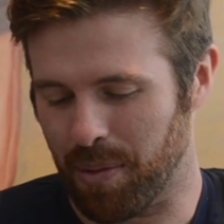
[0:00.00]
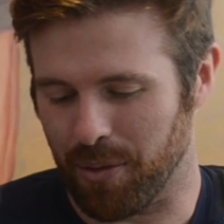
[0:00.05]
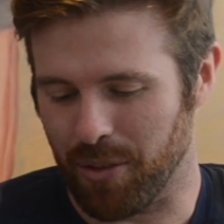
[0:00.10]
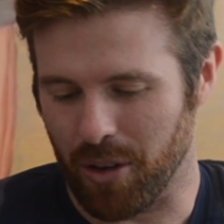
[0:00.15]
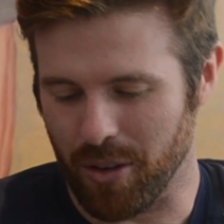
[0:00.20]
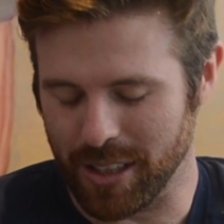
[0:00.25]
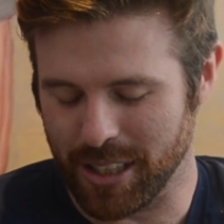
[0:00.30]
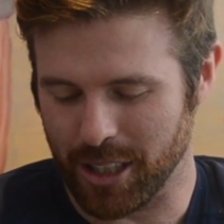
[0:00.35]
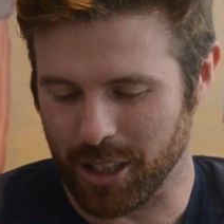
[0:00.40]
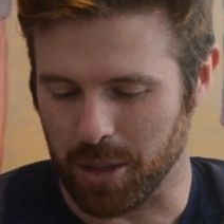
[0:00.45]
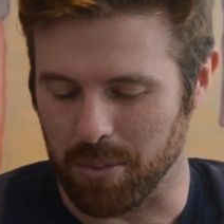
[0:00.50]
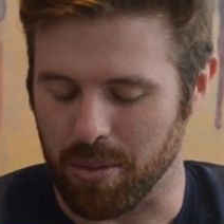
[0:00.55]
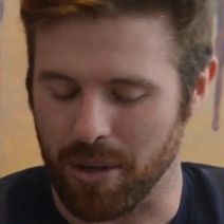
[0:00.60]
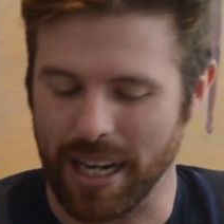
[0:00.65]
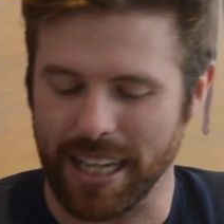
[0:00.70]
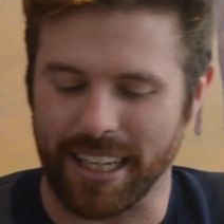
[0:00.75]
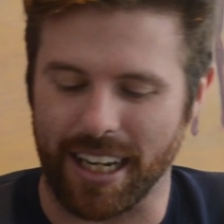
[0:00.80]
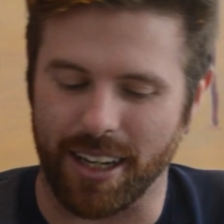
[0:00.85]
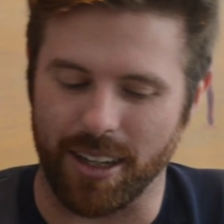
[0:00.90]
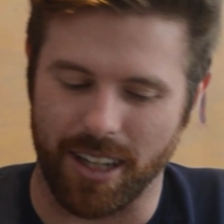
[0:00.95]
we took a break,
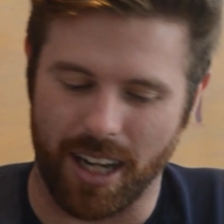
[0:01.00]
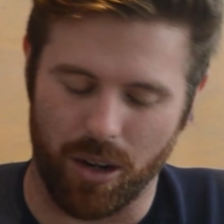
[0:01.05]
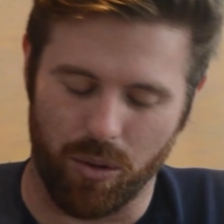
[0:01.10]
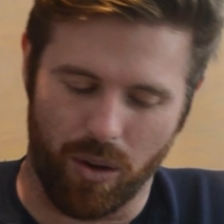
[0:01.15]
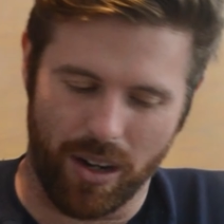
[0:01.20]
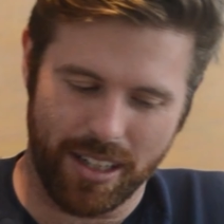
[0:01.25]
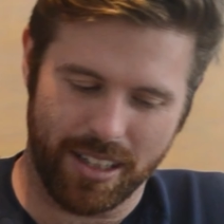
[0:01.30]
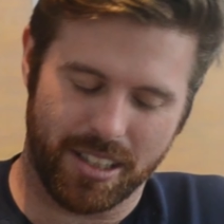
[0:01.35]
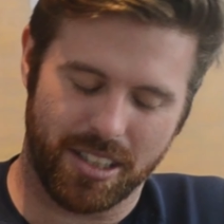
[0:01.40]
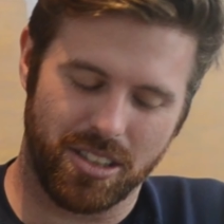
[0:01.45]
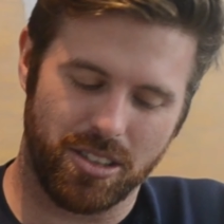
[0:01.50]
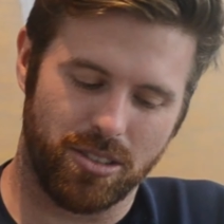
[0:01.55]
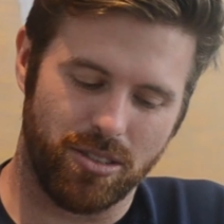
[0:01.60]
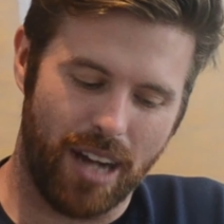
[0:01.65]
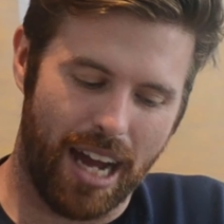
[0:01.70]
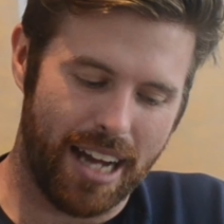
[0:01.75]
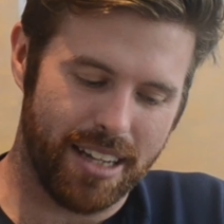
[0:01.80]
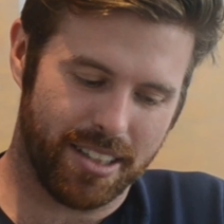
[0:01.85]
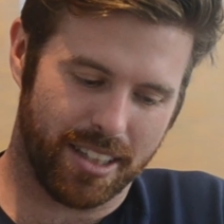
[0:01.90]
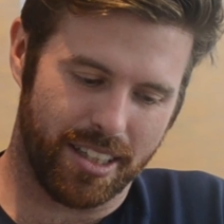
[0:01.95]
I, I wanted to
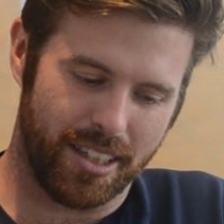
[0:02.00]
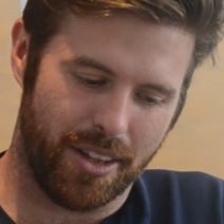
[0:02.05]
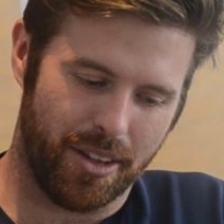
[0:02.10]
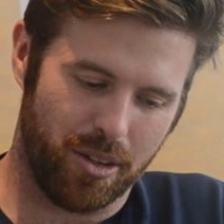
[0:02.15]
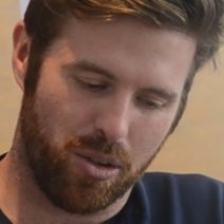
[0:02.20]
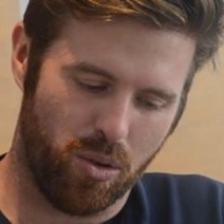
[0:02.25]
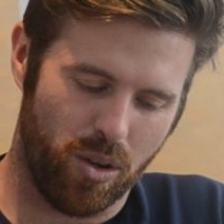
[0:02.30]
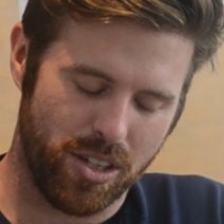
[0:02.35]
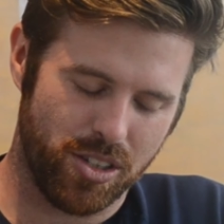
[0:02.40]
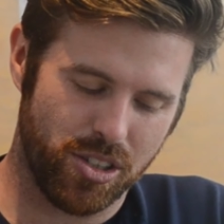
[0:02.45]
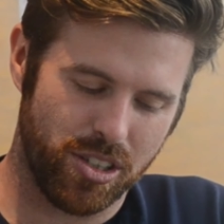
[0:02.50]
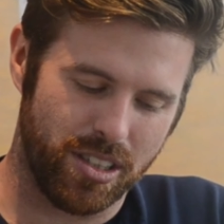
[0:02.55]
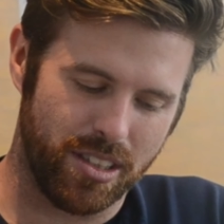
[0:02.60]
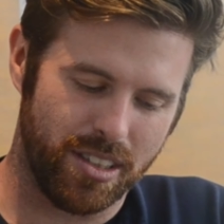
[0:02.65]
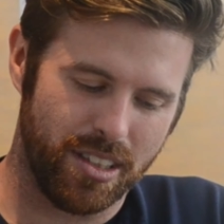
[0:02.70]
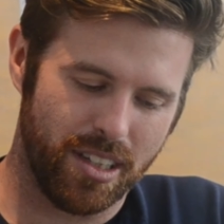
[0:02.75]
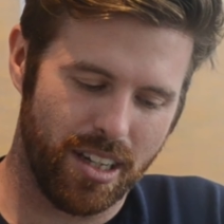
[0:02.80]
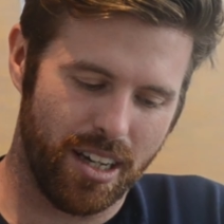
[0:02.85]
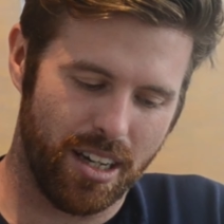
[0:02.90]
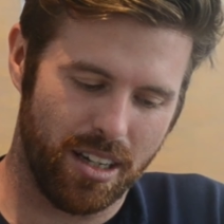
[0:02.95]
ask him a question,
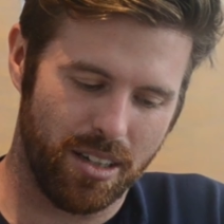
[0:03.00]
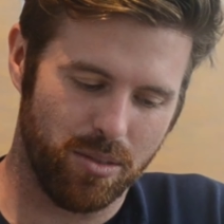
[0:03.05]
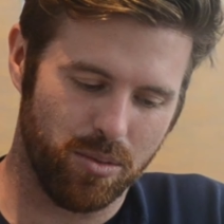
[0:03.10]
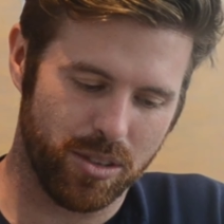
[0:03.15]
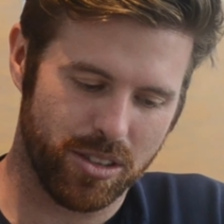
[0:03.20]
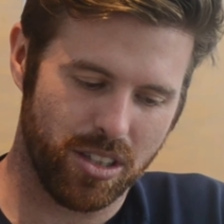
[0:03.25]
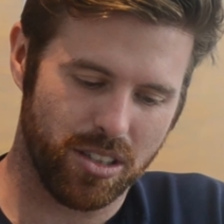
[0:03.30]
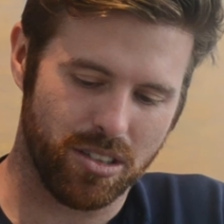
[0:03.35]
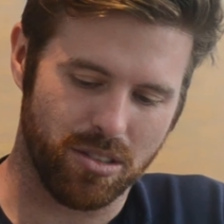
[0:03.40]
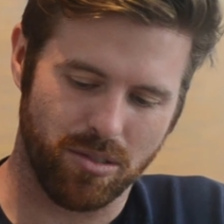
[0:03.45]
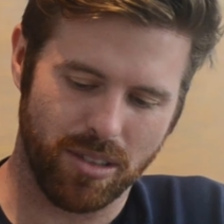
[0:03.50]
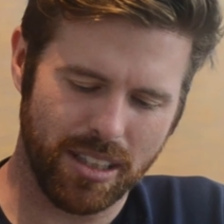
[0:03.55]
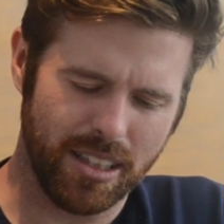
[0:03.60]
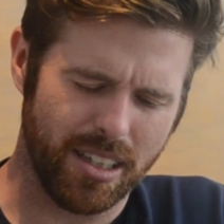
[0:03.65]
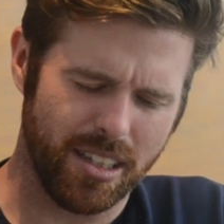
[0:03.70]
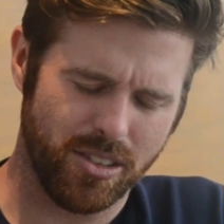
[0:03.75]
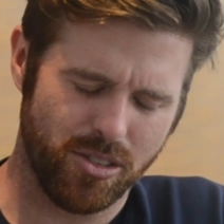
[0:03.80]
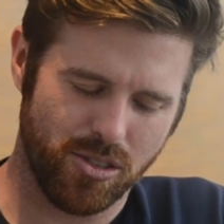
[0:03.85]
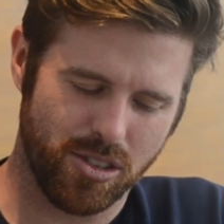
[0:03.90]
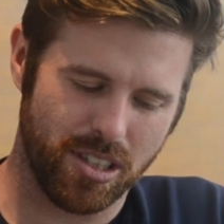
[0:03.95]
uh, which is a really
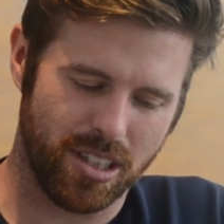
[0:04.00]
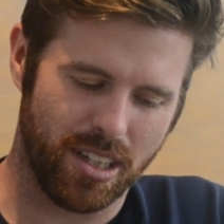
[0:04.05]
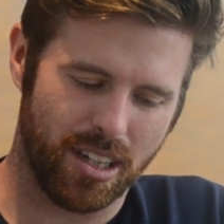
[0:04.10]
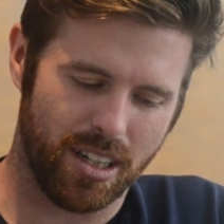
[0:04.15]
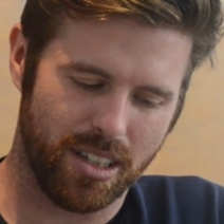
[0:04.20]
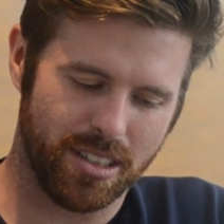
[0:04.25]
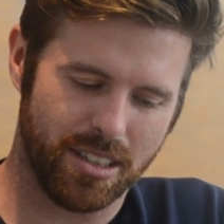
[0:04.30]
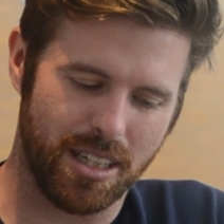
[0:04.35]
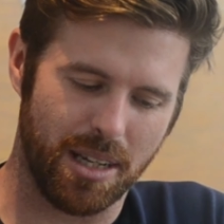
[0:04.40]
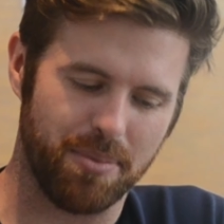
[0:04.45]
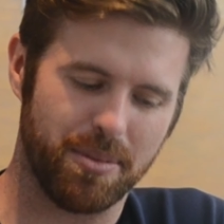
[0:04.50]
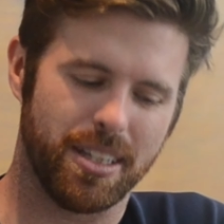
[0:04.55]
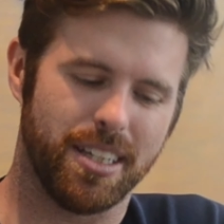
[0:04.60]
interesting concept.